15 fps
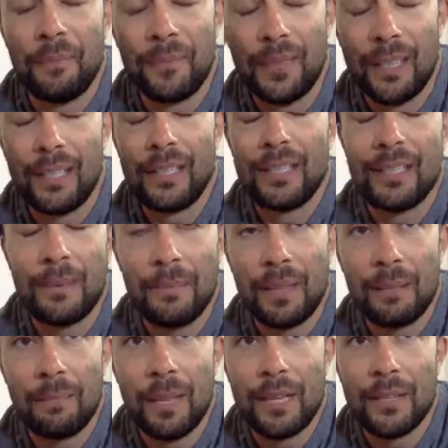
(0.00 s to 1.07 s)
thinking
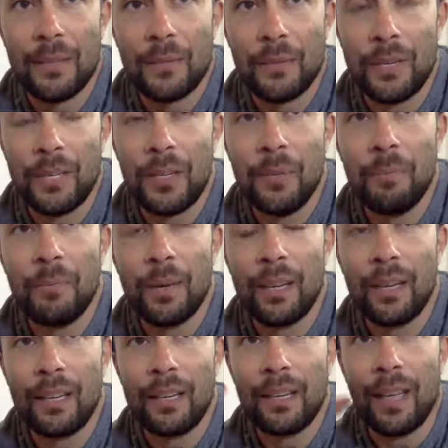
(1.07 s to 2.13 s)
something makes it real,
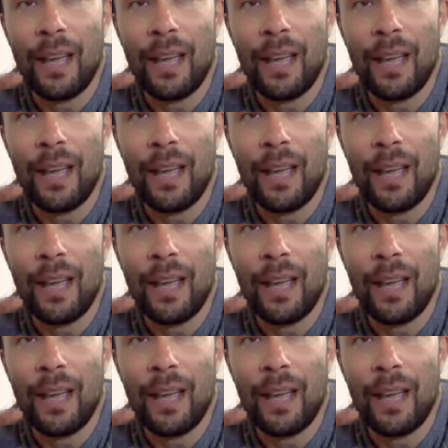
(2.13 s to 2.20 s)
but